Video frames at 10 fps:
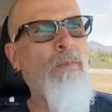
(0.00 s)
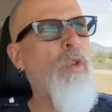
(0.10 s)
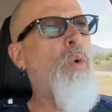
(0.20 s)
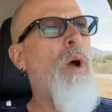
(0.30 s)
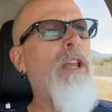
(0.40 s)

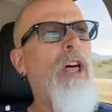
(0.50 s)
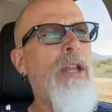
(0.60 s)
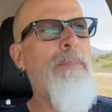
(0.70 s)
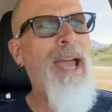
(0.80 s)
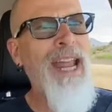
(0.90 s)
quite a lot
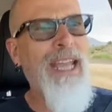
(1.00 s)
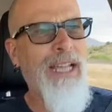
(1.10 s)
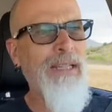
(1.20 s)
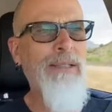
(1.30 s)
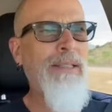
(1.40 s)
of panic.
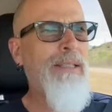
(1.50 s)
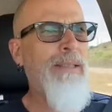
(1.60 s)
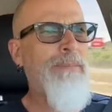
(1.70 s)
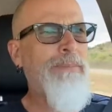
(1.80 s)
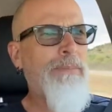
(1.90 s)

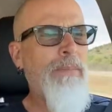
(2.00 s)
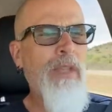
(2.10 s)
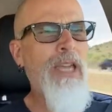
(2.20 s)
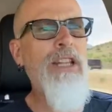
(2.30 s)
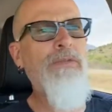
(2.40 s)

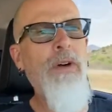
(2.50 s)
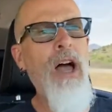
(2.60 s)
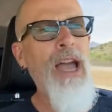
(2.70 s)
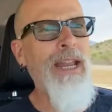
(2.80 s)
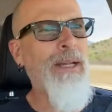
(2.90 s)
And it's
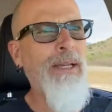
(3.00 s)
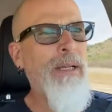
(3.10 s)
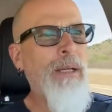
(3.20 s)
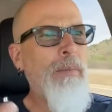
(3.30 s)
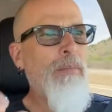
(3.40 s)
fine.
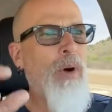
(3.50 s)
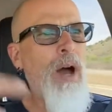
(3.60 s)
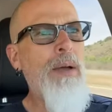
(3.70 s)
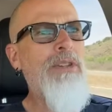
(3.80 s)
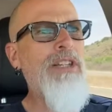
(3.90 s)

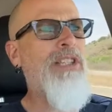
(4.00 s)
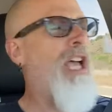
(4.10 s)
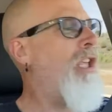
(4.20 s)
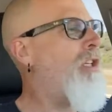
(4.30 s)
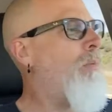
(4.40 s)
Well, I'm just
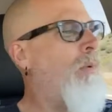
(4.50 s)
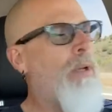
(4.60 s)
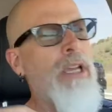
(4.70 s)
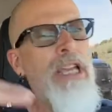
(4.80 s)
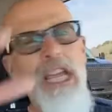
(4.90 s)
telling you,
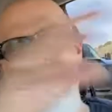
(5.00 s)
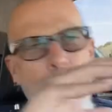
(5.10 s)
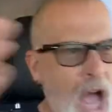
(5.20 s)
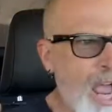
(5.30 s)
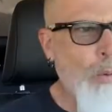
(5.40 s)
in
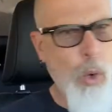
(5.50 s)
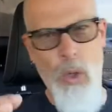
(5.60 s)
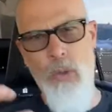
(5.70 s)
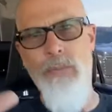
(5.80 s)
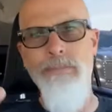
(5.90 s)
my
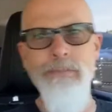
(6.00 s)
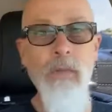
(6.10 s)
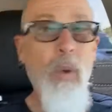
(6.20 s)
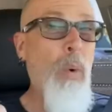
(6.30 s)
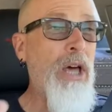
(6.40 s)
world,
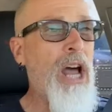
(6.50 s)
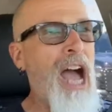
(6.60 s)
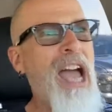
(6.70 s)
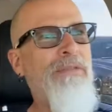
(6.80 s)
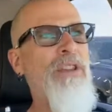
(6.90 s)
what
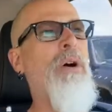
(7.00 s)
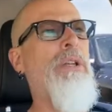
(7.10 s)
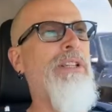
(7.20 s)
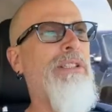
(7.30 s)
I've noticed,